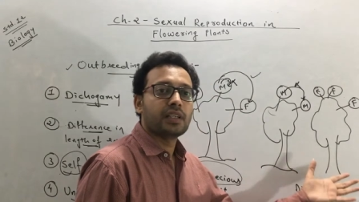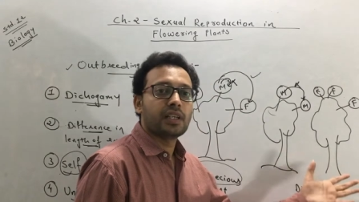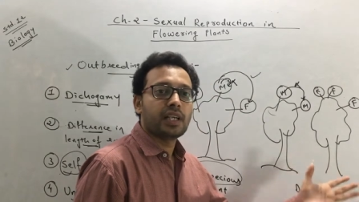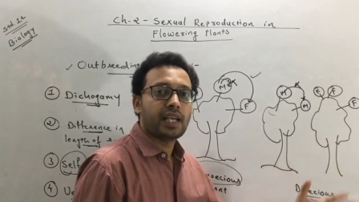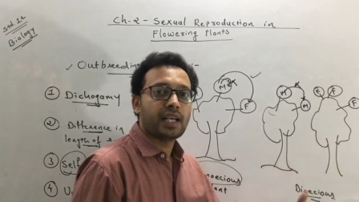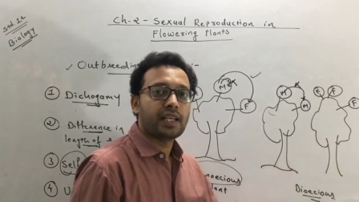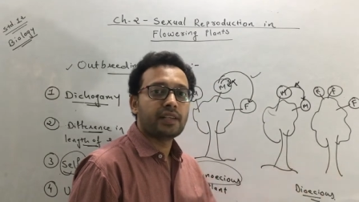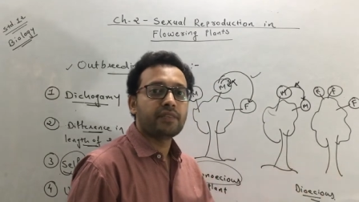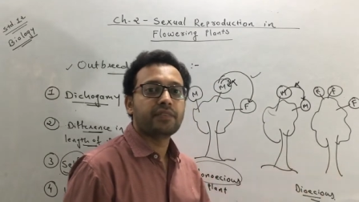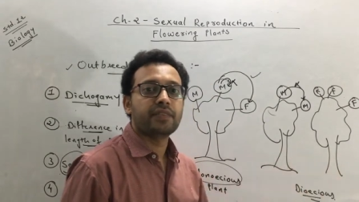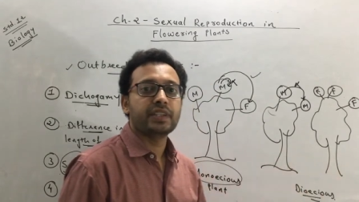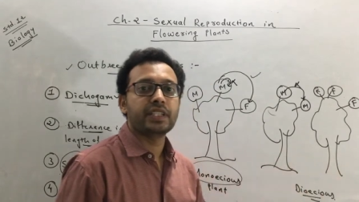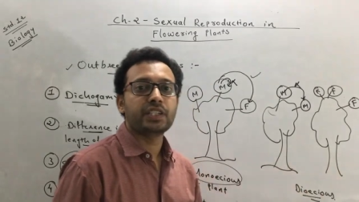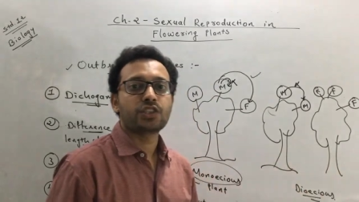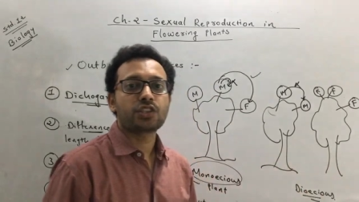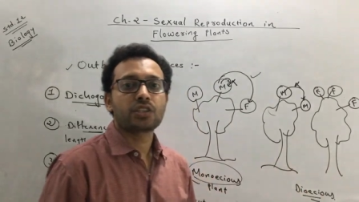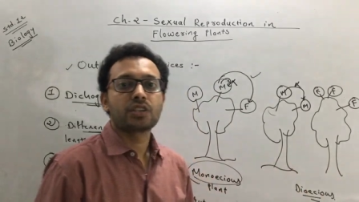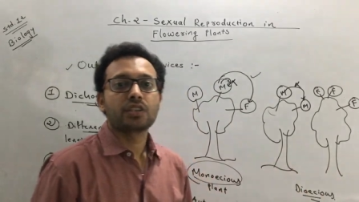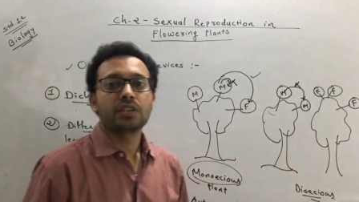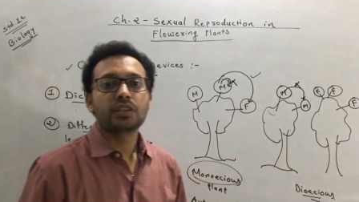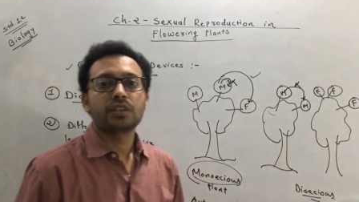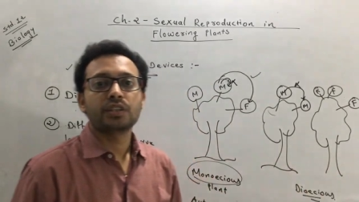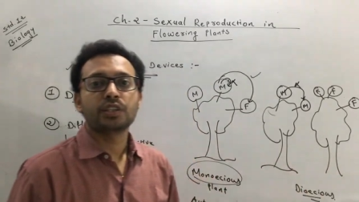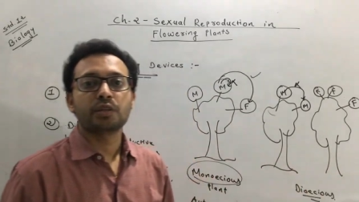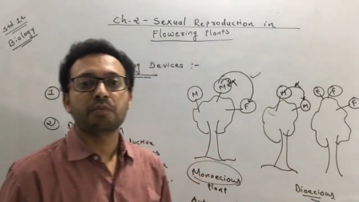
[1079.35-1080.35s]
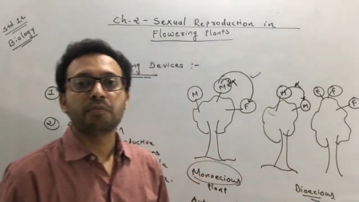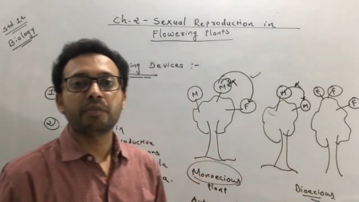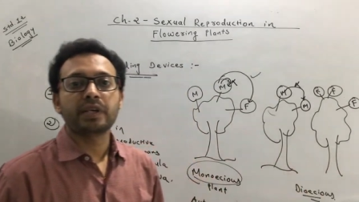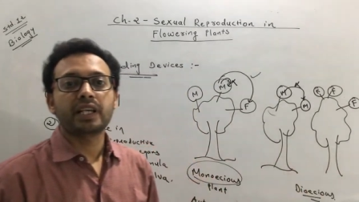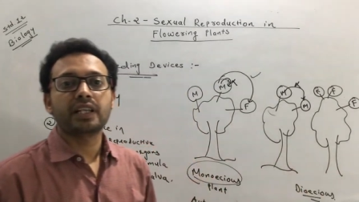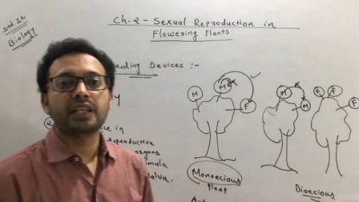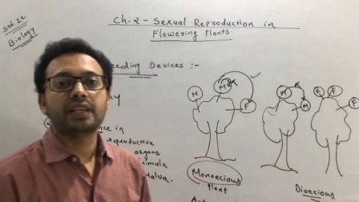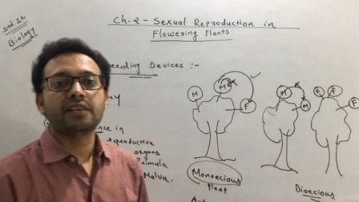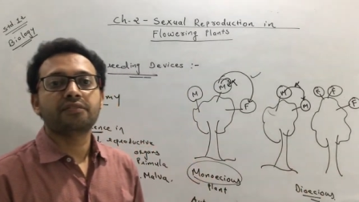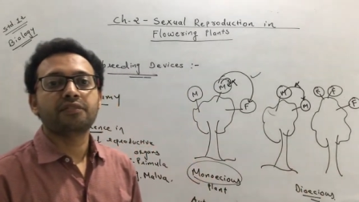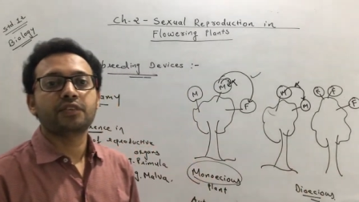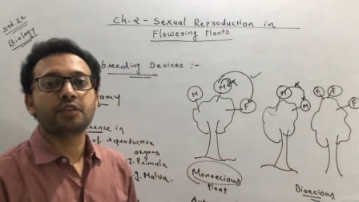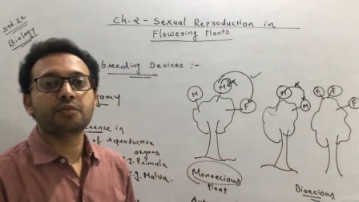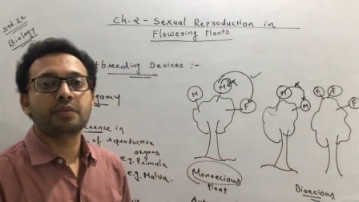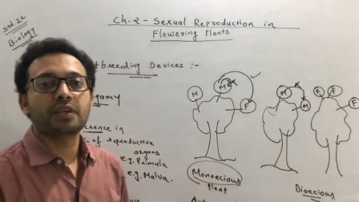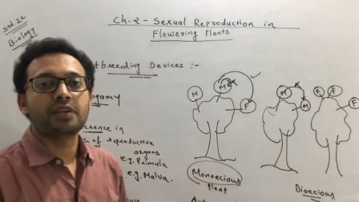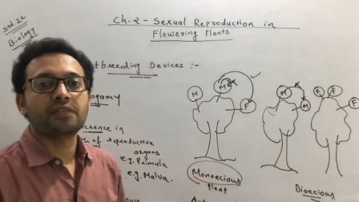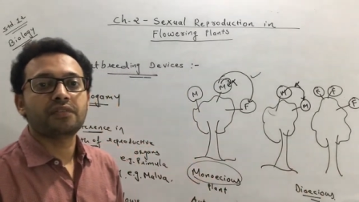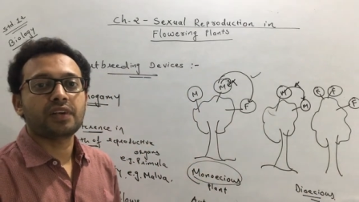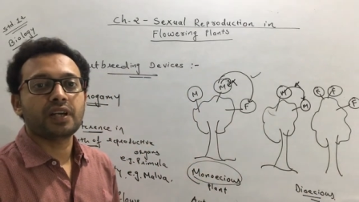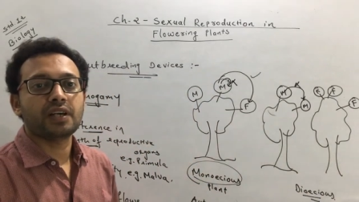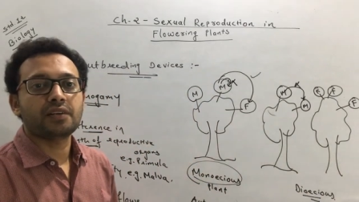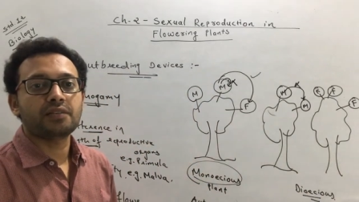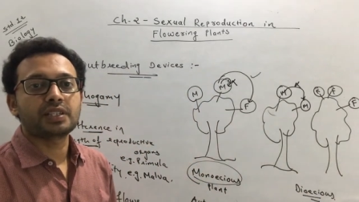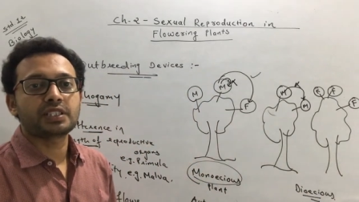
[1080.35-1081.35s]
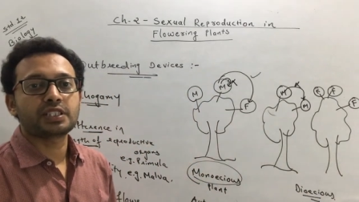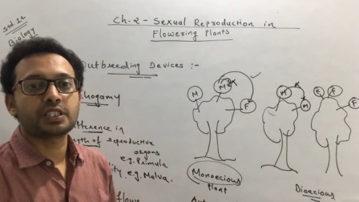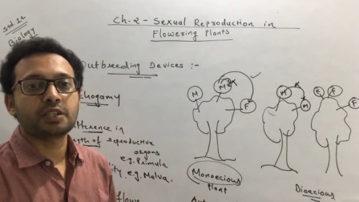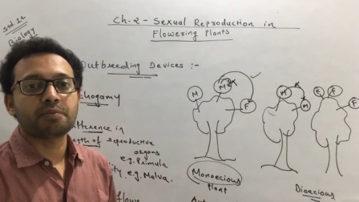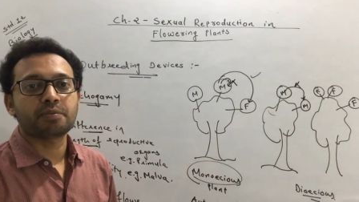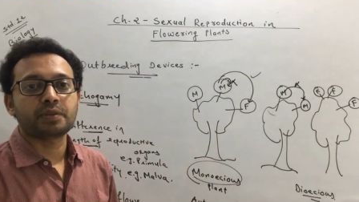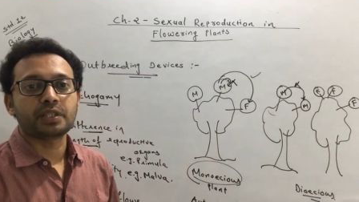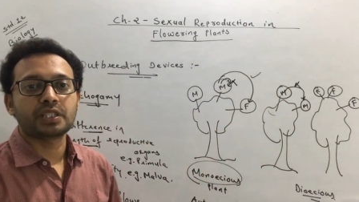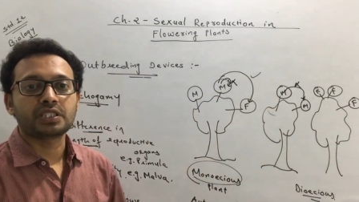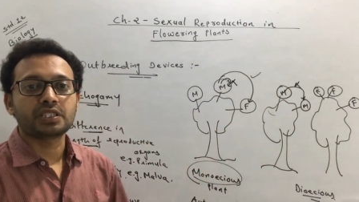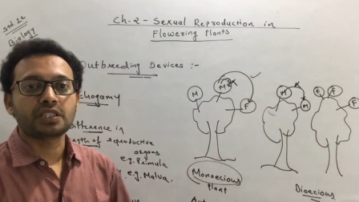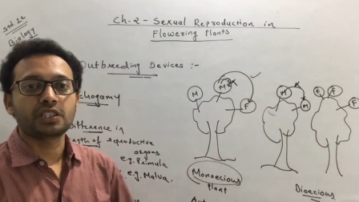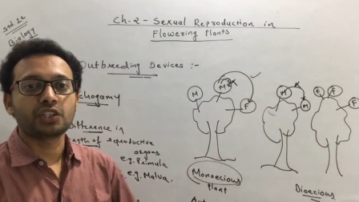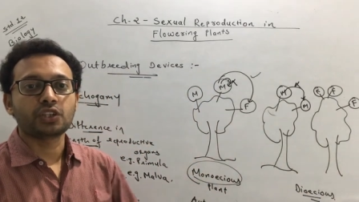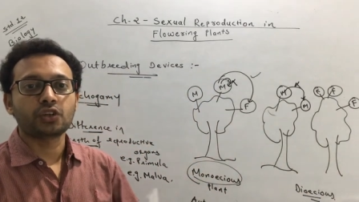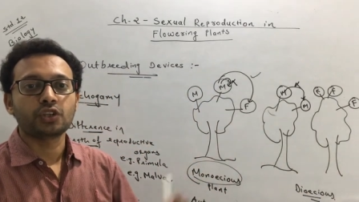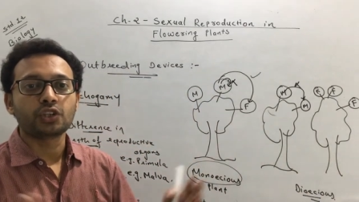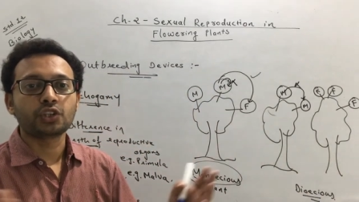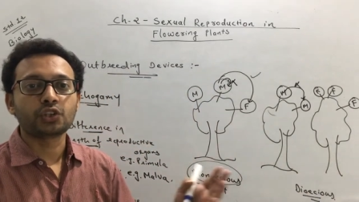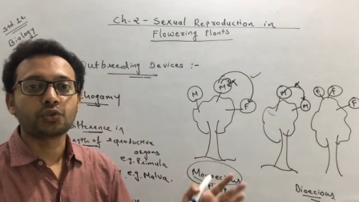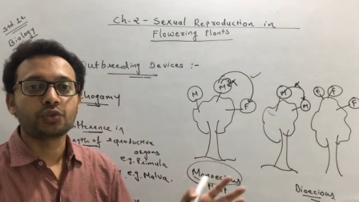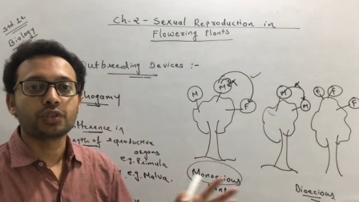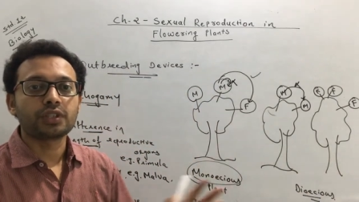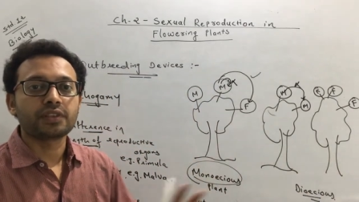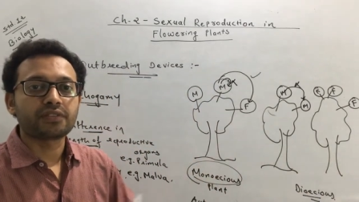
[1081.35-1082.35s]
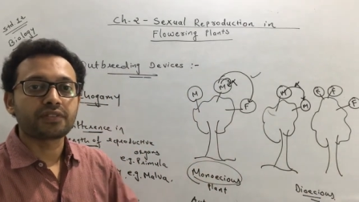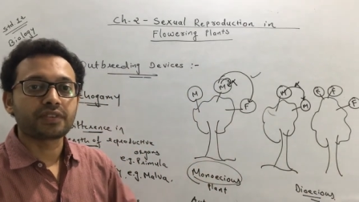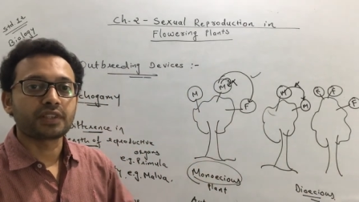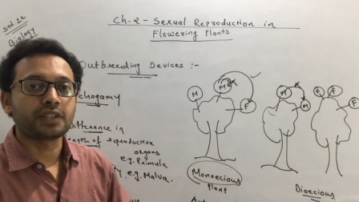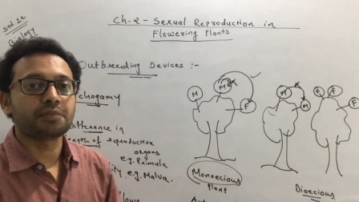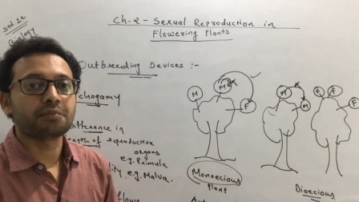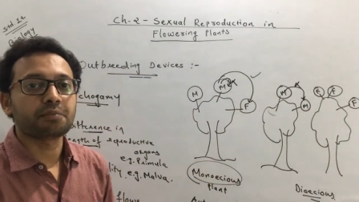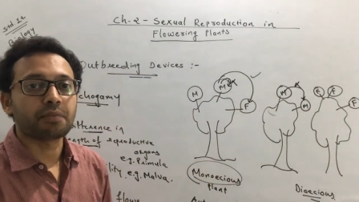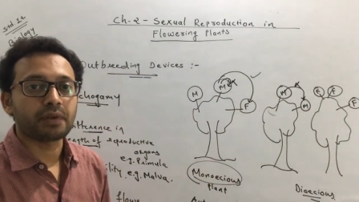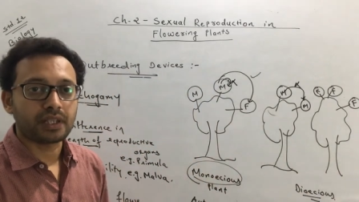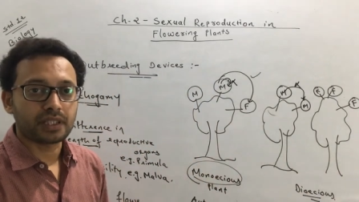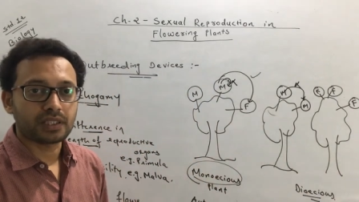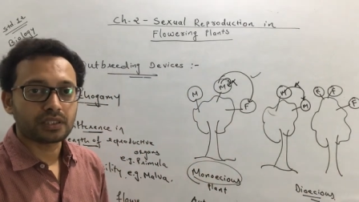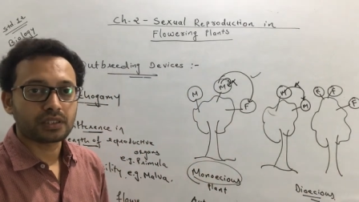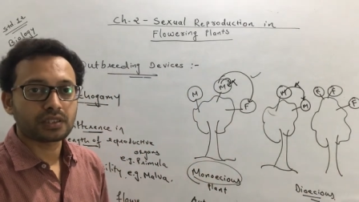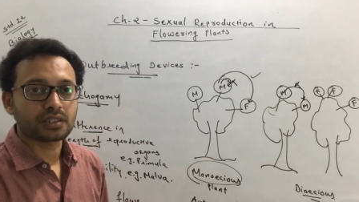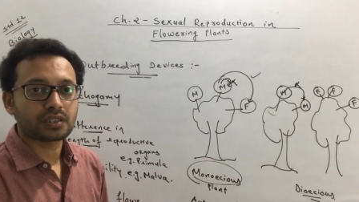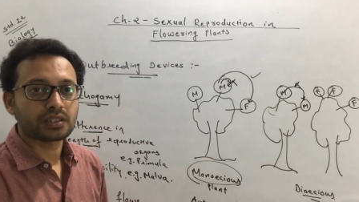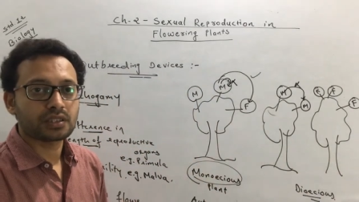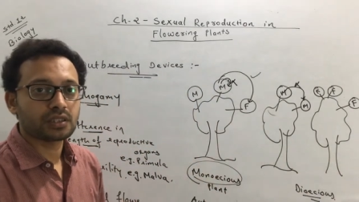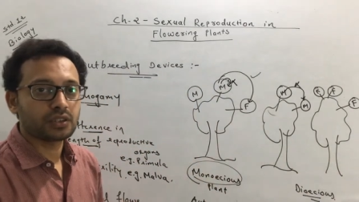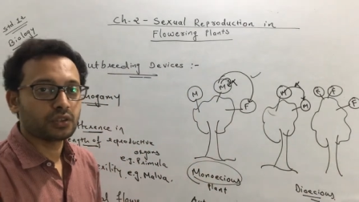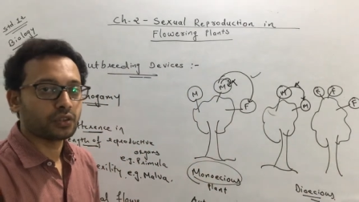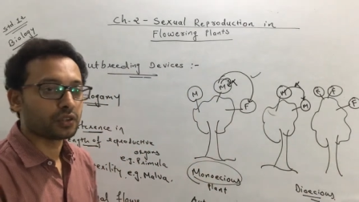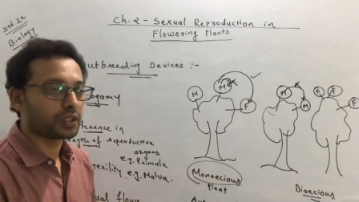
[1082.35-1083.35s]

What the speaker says: and which the male and female flowers are present on two different plants.